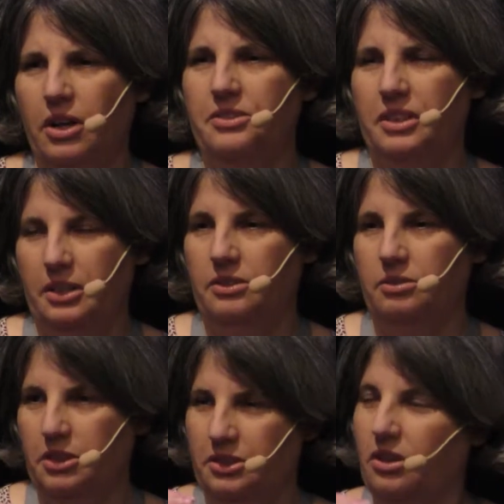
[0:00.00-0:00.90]

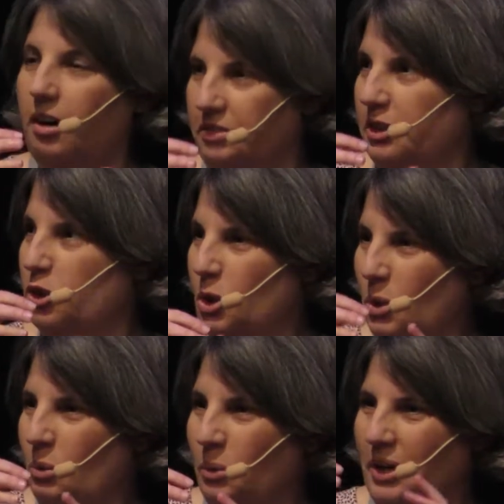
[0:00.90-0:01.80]
residents, which is often
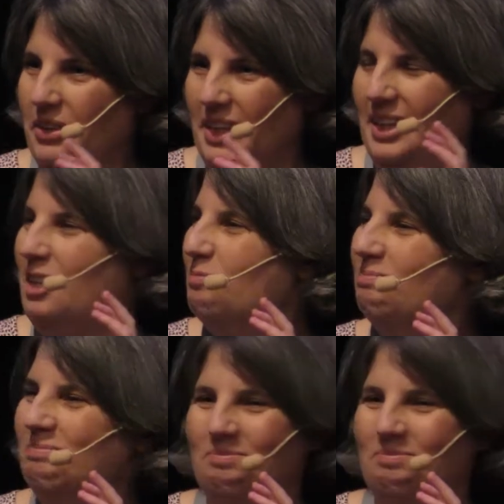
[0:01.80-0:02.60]
where the